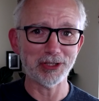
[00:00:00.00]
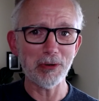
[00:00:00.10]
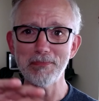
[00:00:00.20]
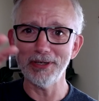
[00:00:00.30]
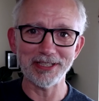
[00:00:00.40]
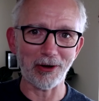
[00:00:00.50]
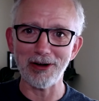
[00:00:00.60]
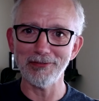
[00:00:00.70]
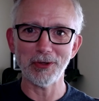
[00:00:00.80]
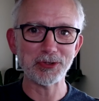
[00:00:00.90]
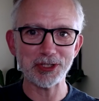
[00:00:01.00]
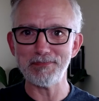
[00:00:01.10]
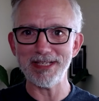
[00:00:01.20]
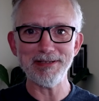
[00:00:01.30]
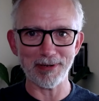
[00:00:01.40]
Don't put all those
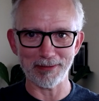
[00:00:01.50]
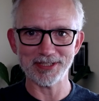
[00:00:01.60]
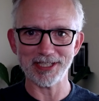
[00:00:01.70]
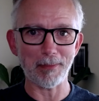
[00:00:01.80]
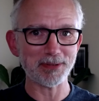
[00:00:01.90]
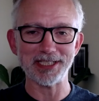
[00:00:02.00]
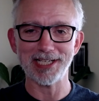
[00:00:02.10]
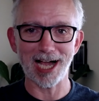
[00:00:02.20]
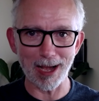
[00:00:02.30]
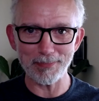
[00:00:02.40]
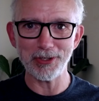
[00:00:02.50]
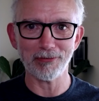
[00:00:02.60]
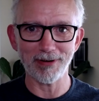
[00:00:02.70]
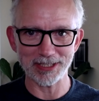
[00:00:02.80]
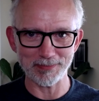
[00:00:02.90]
speed bumps up at the top of your
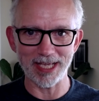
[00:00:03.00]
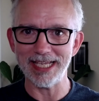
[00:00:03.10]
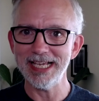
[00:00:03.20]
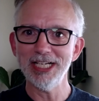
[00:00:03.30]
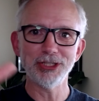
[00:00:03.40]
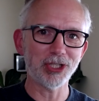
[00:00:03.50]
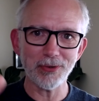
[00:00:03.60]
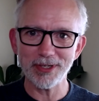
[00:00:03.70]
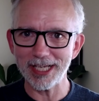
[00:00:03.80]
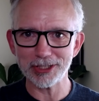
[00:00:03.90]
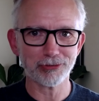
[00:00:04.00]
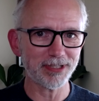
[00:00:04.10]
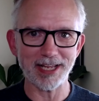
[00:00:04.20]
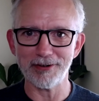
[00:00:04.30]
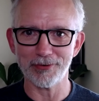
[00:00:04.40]
resume. Don't get
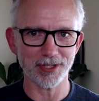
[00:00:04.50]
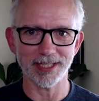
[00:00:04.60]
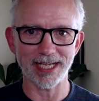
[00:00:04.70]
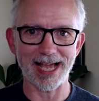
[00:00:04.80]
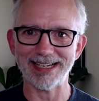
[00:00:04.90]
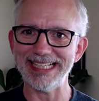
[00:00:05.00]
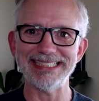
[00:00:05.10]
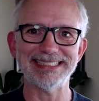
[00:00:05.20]
creative with a layout.